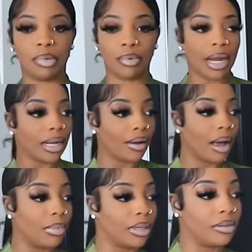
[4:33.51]
But right
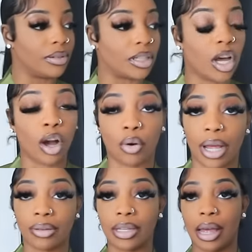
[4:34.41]
now I believe it's cold
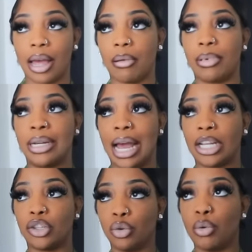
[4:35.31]
outside, but not
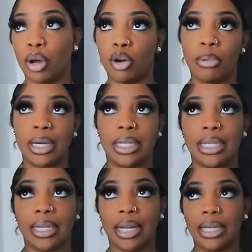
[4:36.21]
too cold because
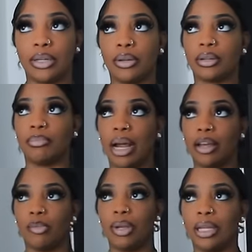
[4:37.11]
it's sunny. So it's
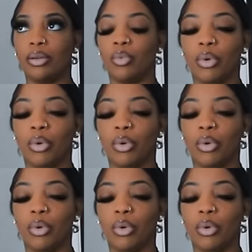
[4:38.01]
probably going to be a little